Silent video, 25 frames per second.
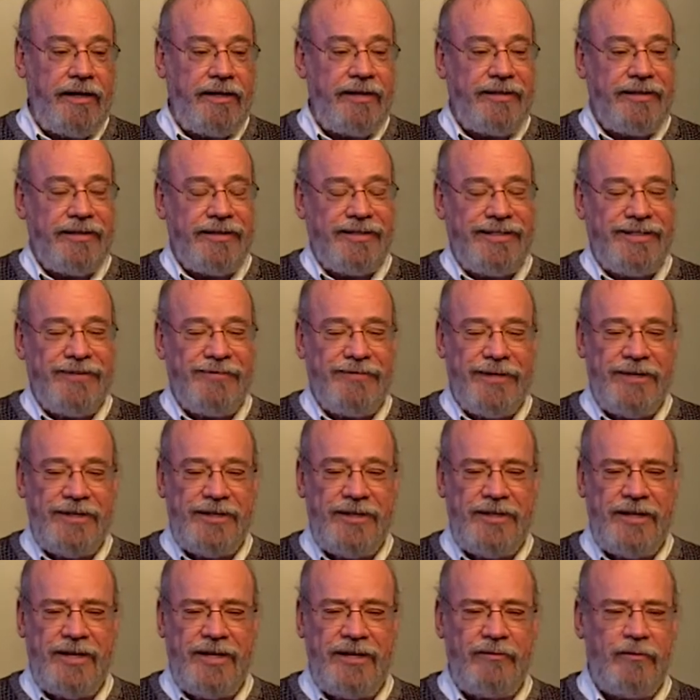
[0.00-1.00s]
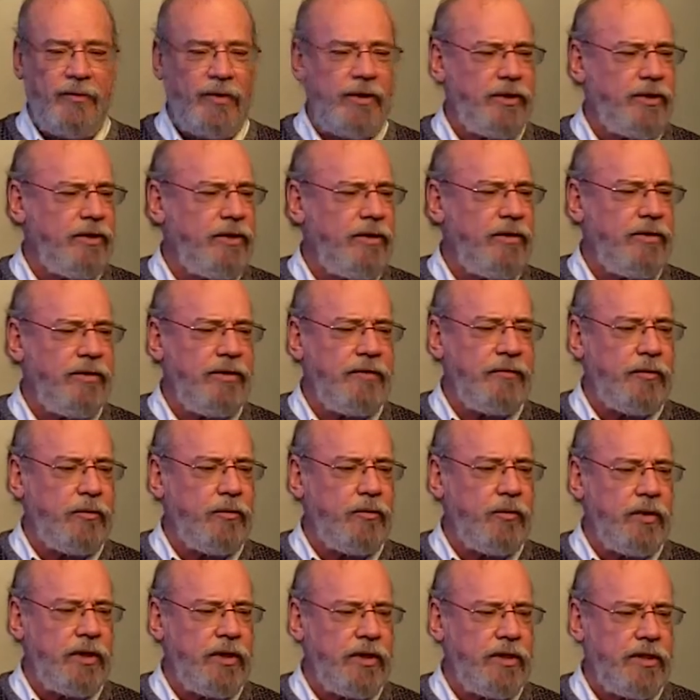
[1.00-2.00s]
and then somebody said, well, you know, if
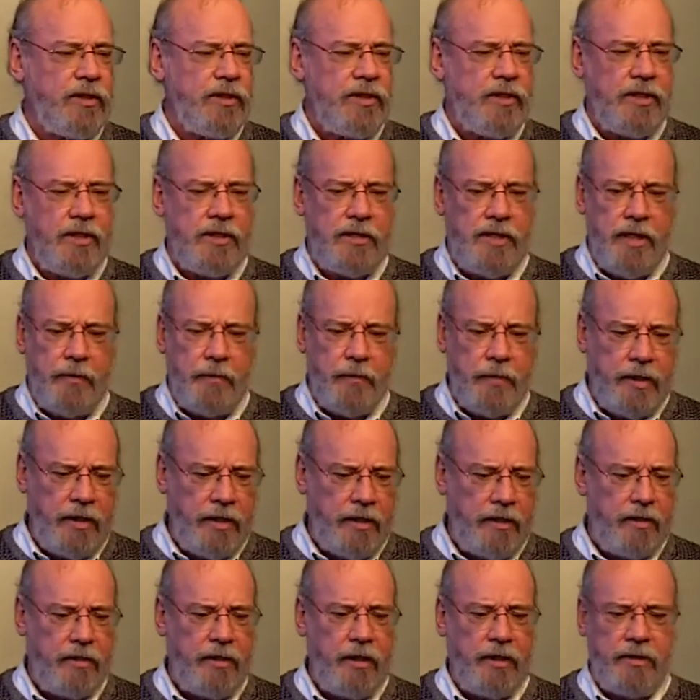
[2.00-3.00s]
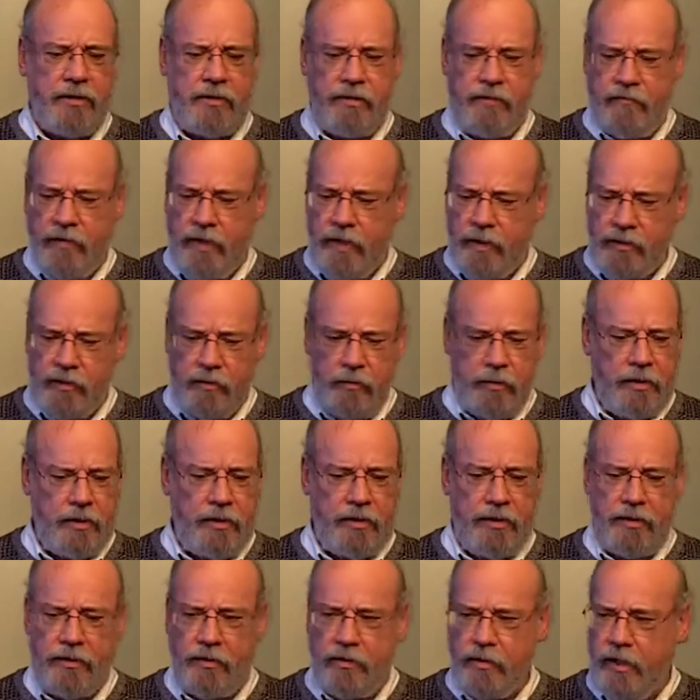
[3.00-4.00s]
you really see something that's
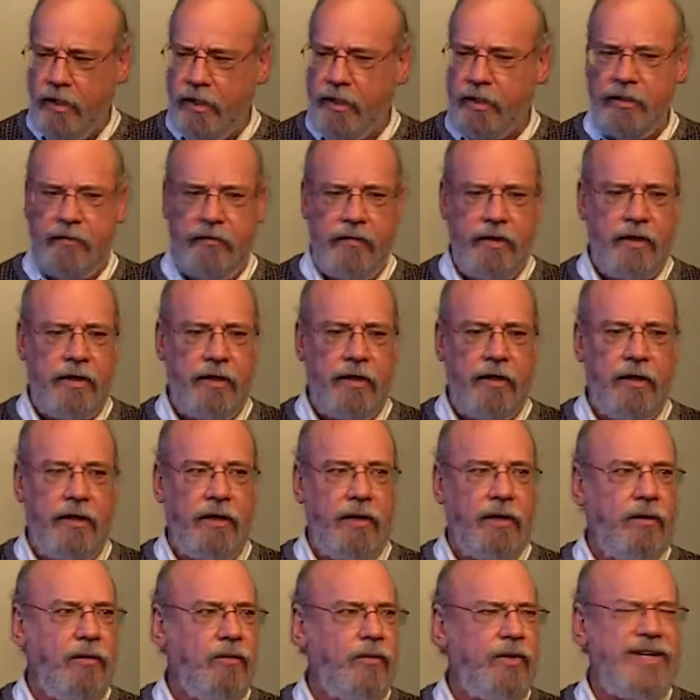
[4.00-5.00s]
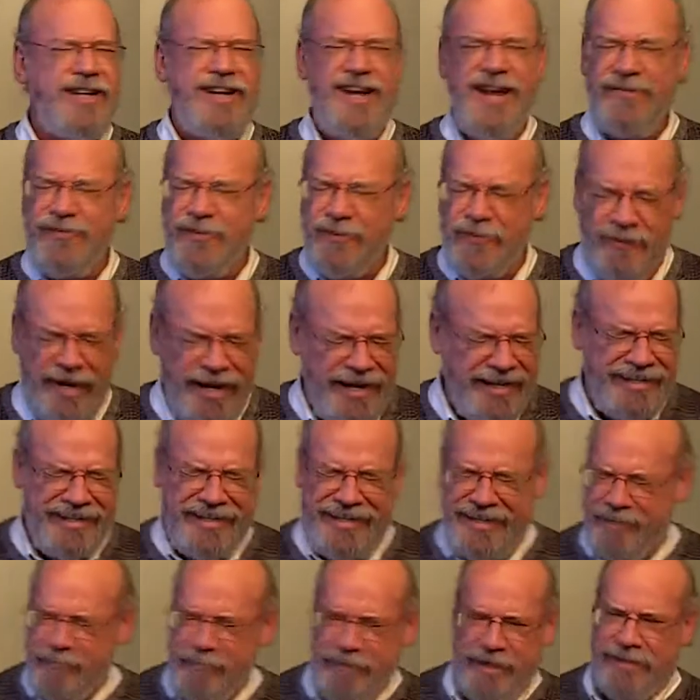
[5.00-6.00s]
valuable and you like everything, we never write
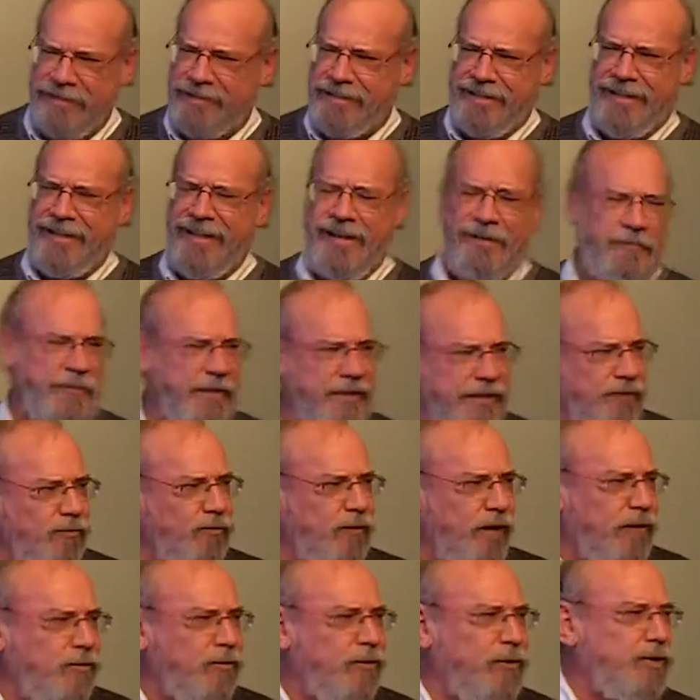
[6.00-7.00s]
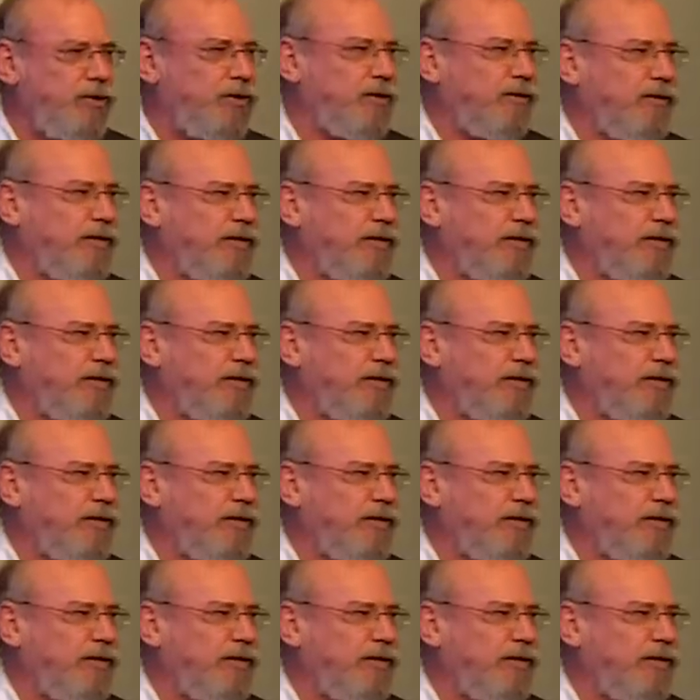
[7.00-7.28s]
an email to that, because why would you?